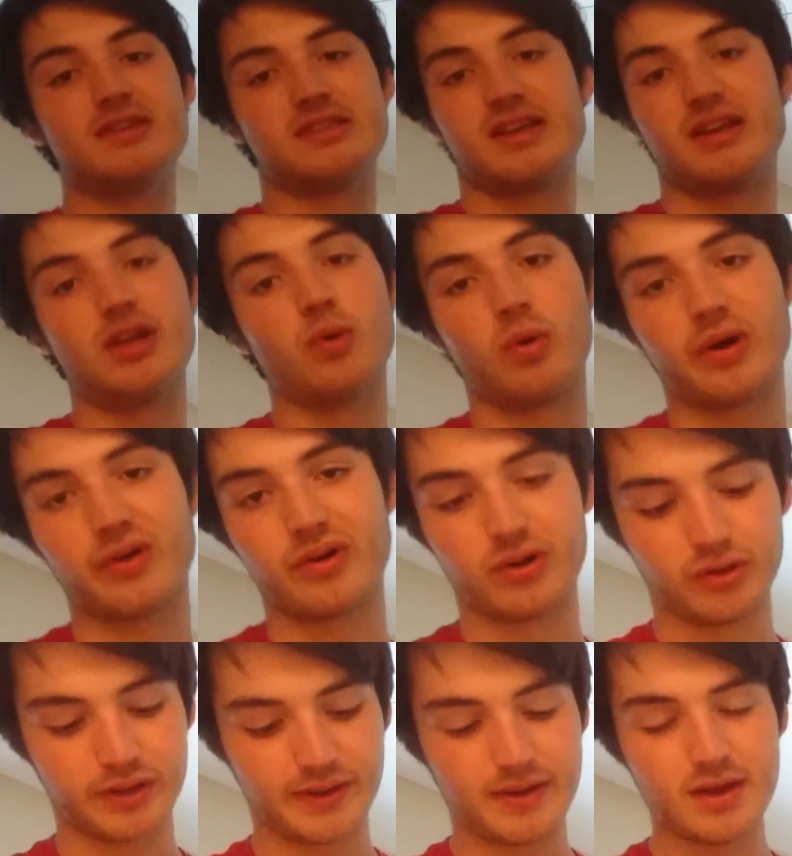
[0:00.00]
anywhere
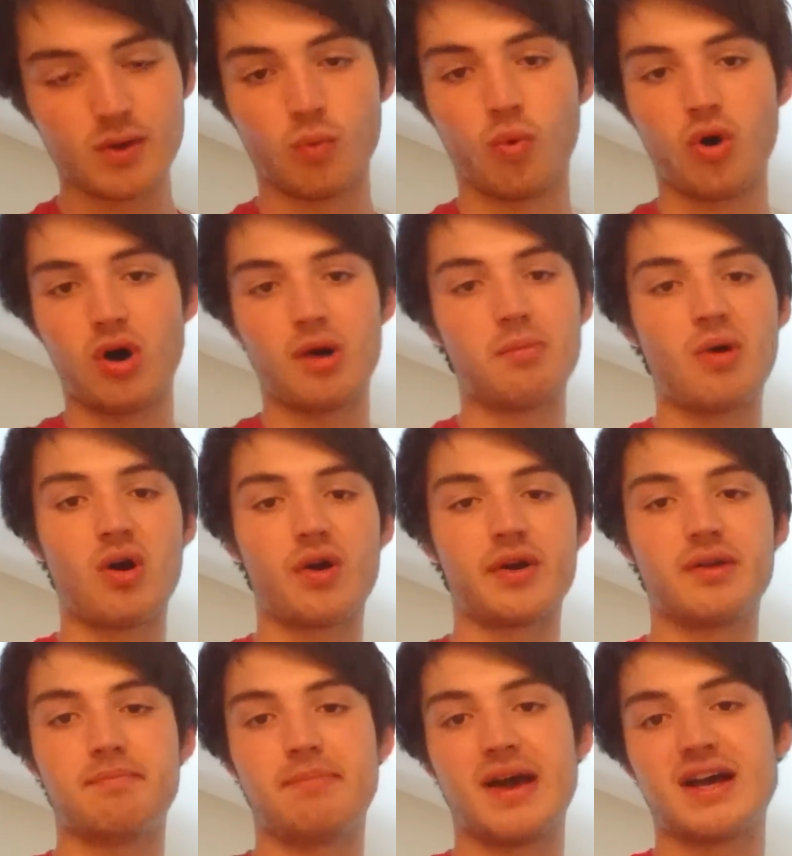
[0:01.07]
really.
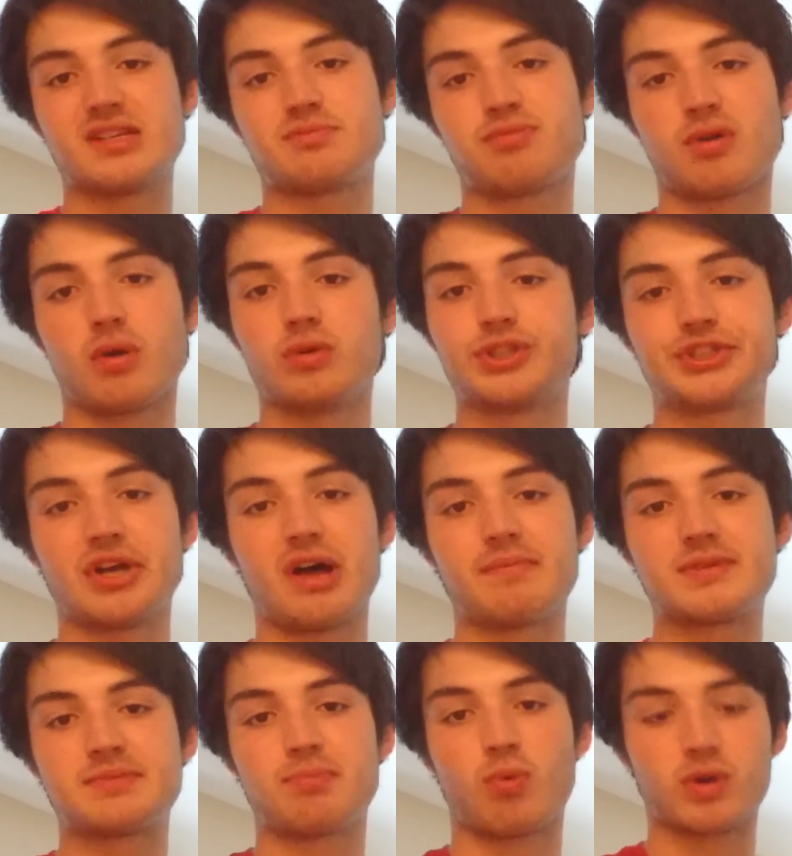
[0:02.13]
Walmart, Bass Pro Shop,
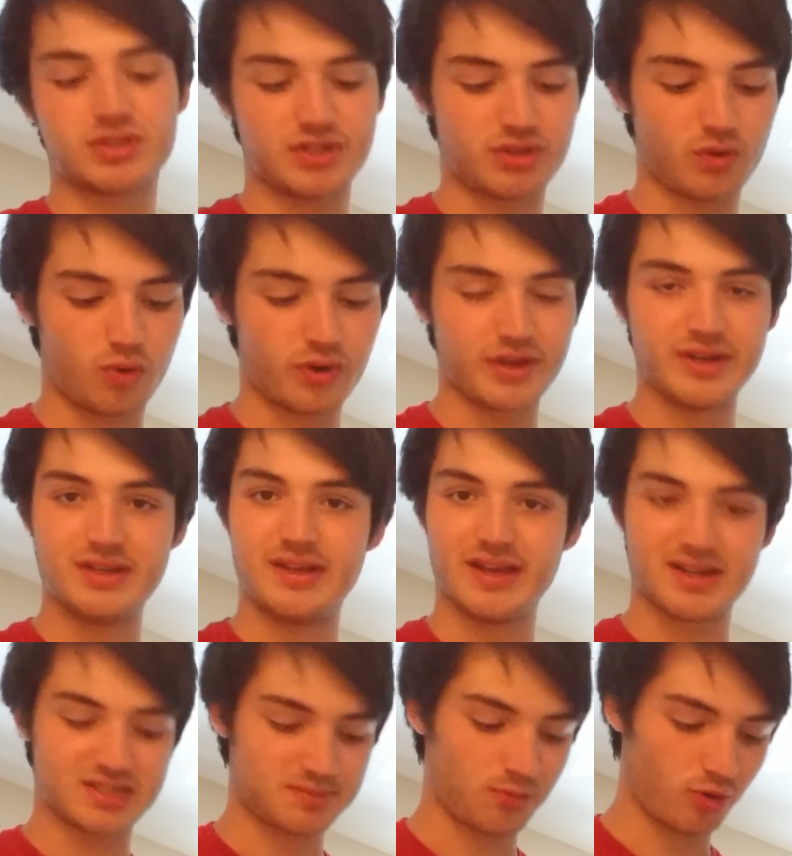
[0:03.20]
Sports Authority,
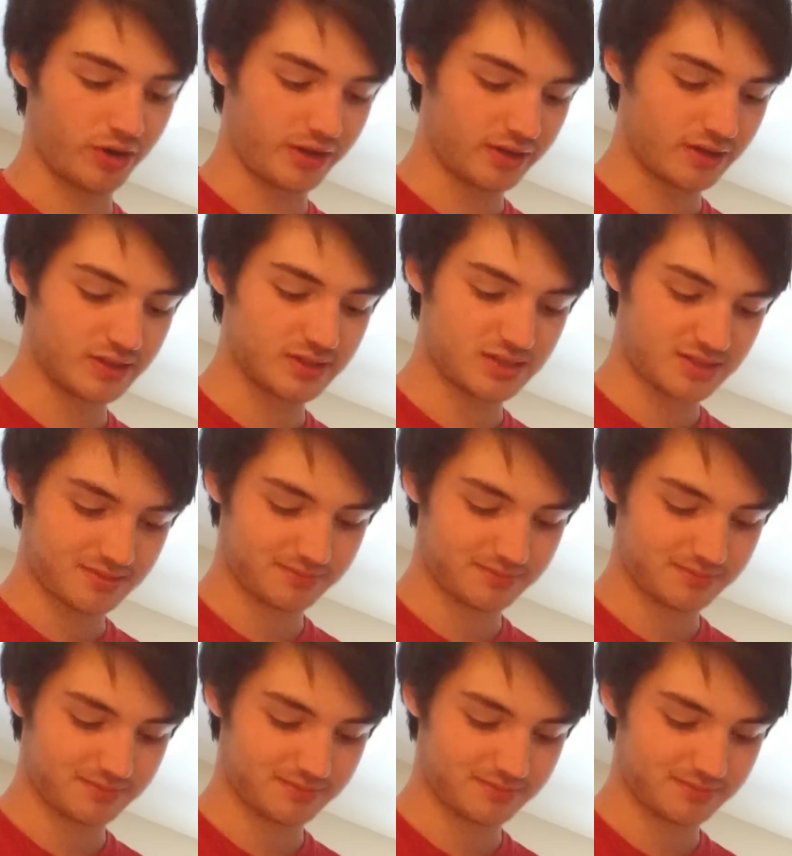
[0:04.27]
Dick's Sporting Goods.